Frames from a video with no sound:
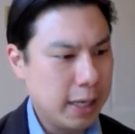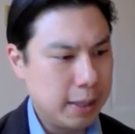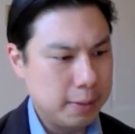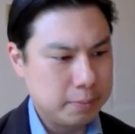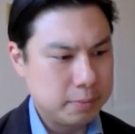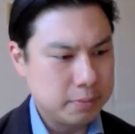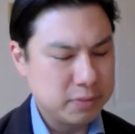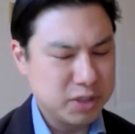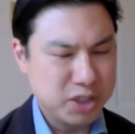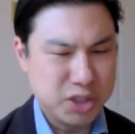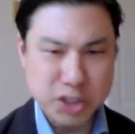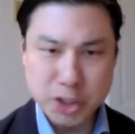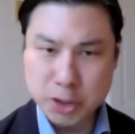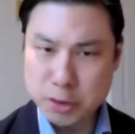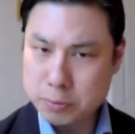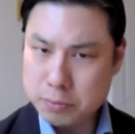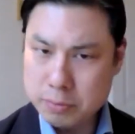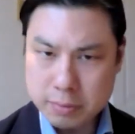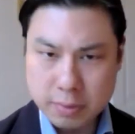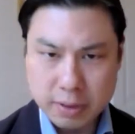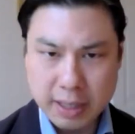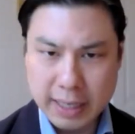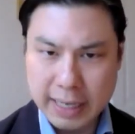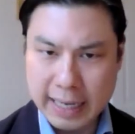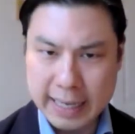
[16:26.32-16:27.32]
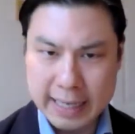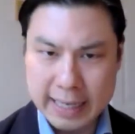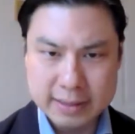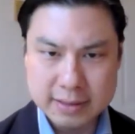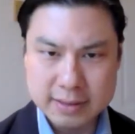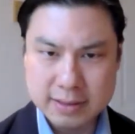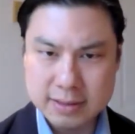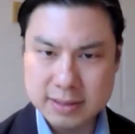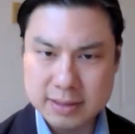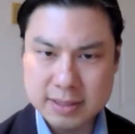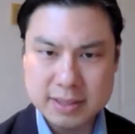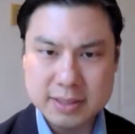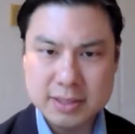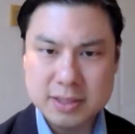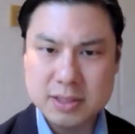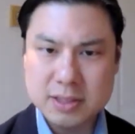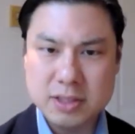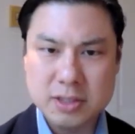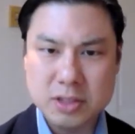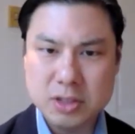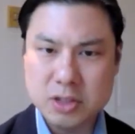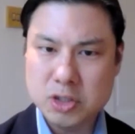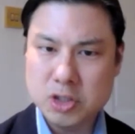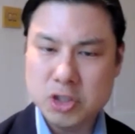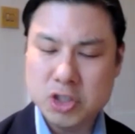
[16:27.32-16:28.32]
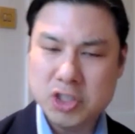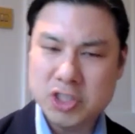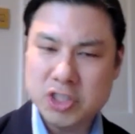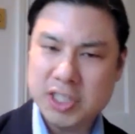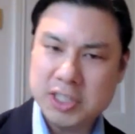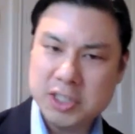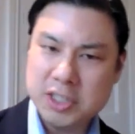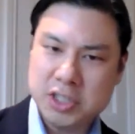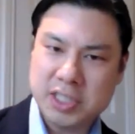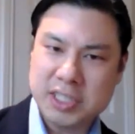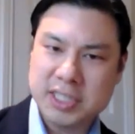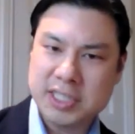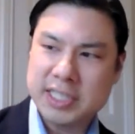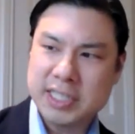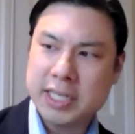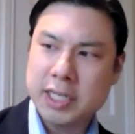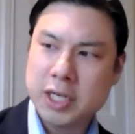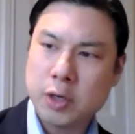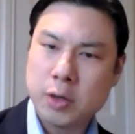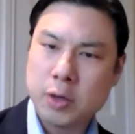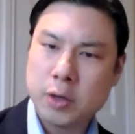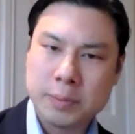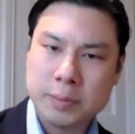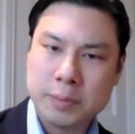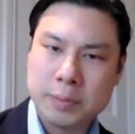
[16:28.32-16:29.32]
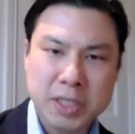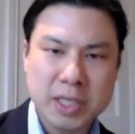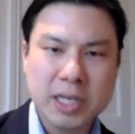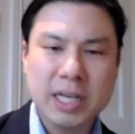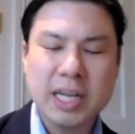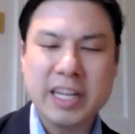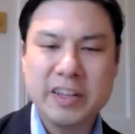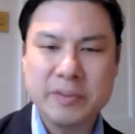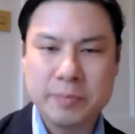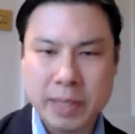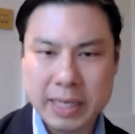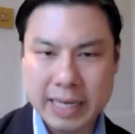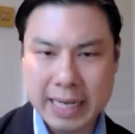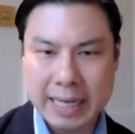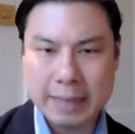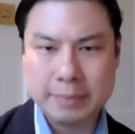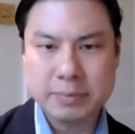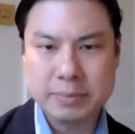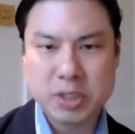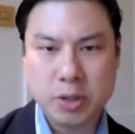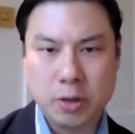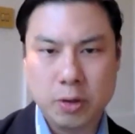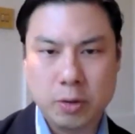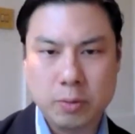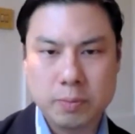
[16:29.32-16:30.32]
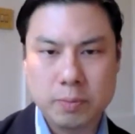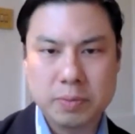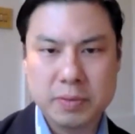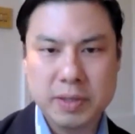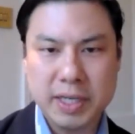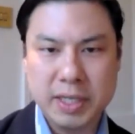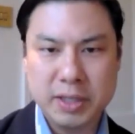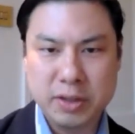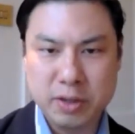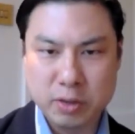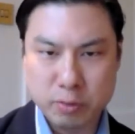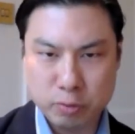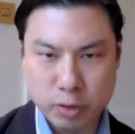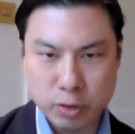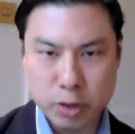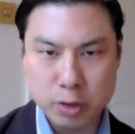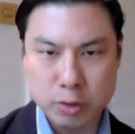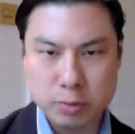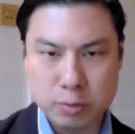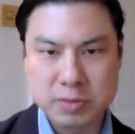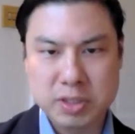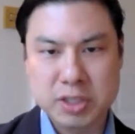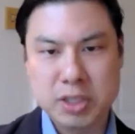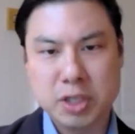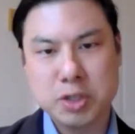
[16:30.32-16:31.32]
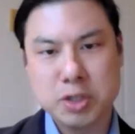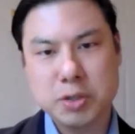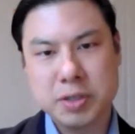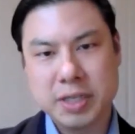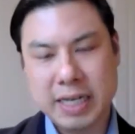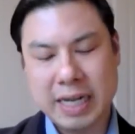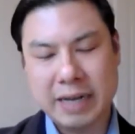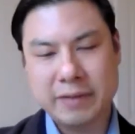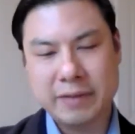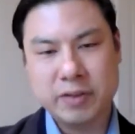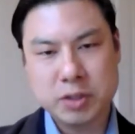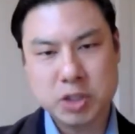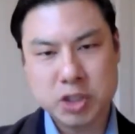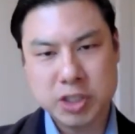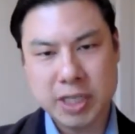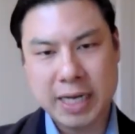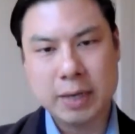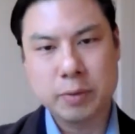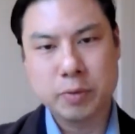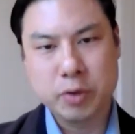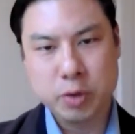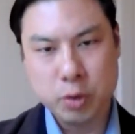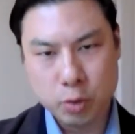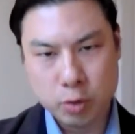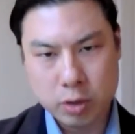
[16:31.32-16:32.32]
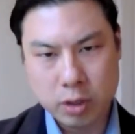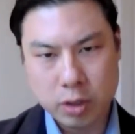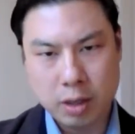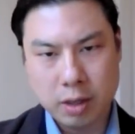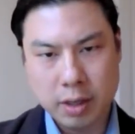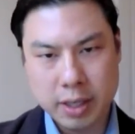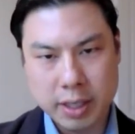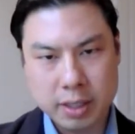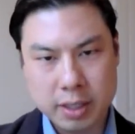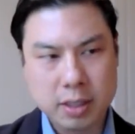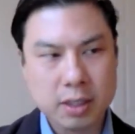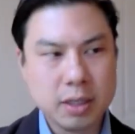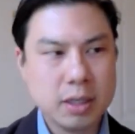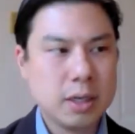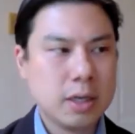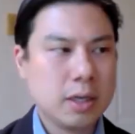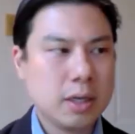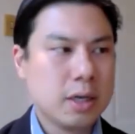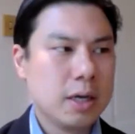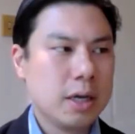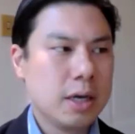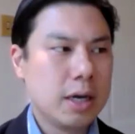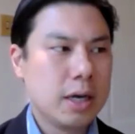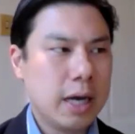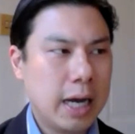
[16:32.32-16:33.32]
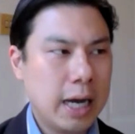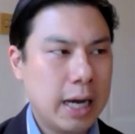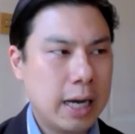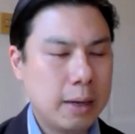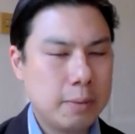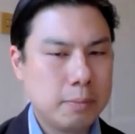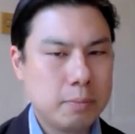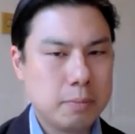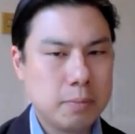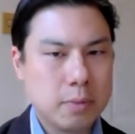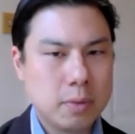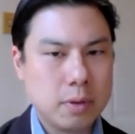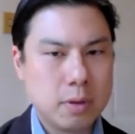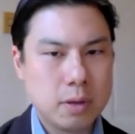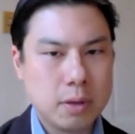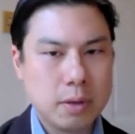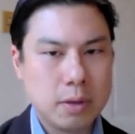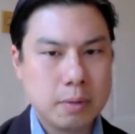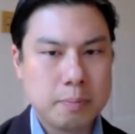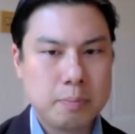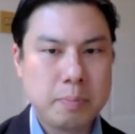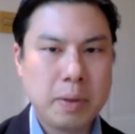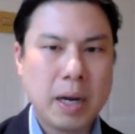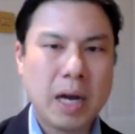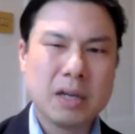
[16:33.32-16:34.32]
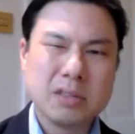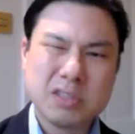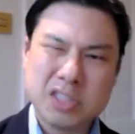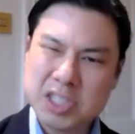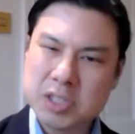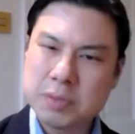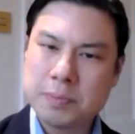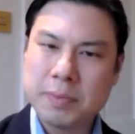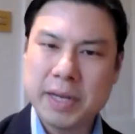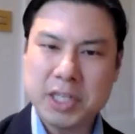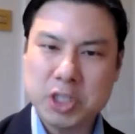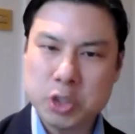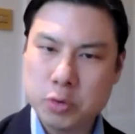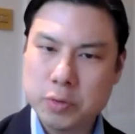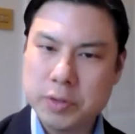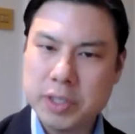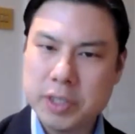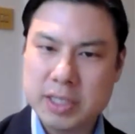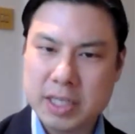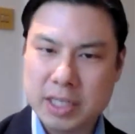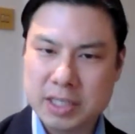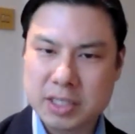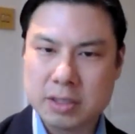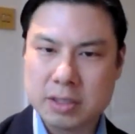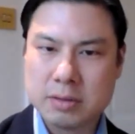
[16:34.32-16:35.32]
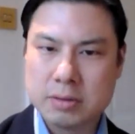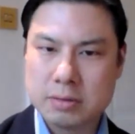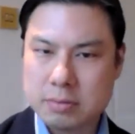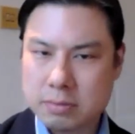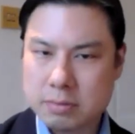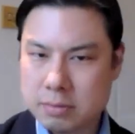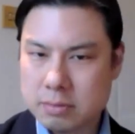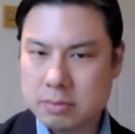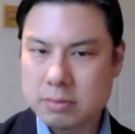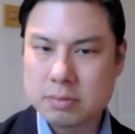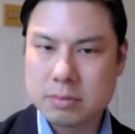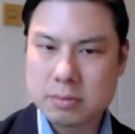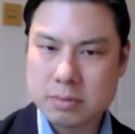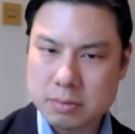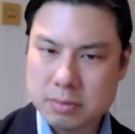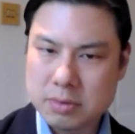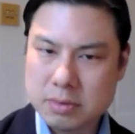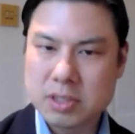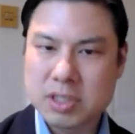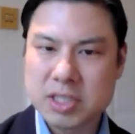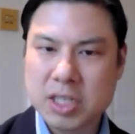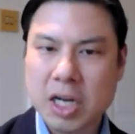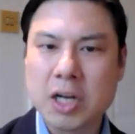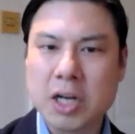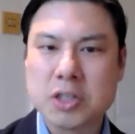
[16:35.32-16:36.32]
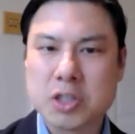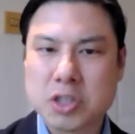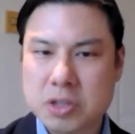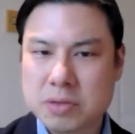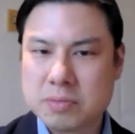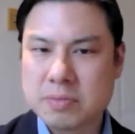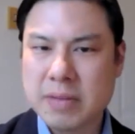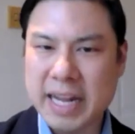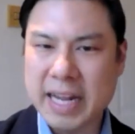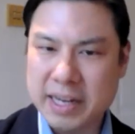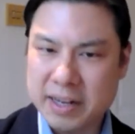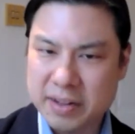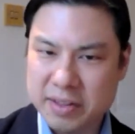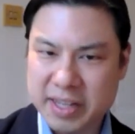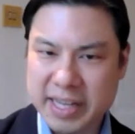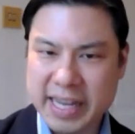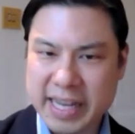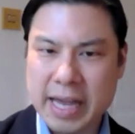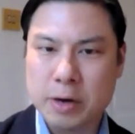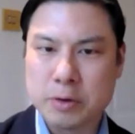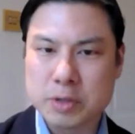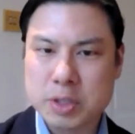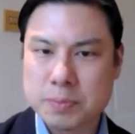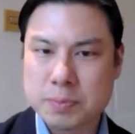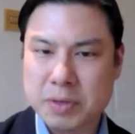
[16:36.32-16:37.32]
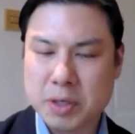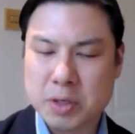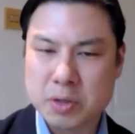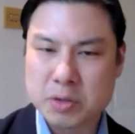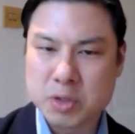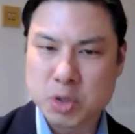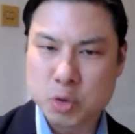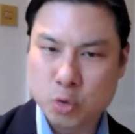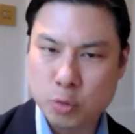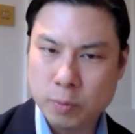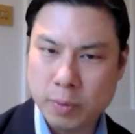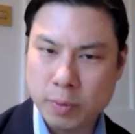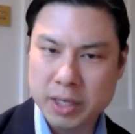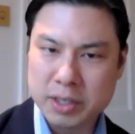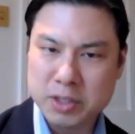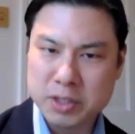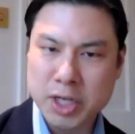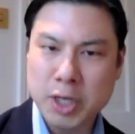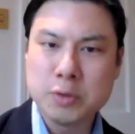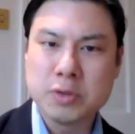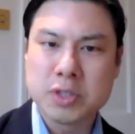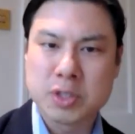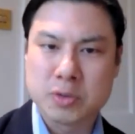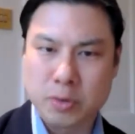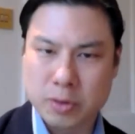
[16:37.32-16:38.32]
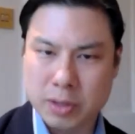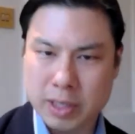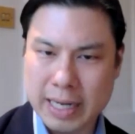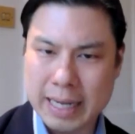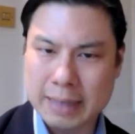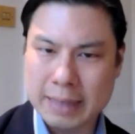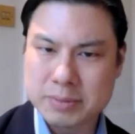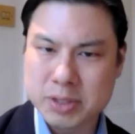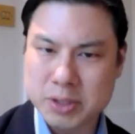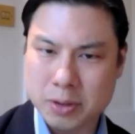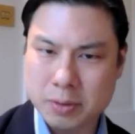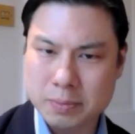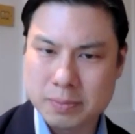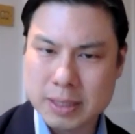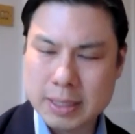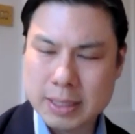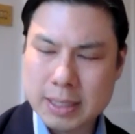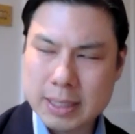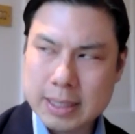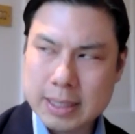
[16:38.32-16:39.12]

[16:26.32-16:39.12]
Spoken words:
Zoom, and she just said, oh, I'm going to leave my laptop in the room so you can have a chat with your client. But just make sure he doesn't touch anything else because all my notes are on the laptop.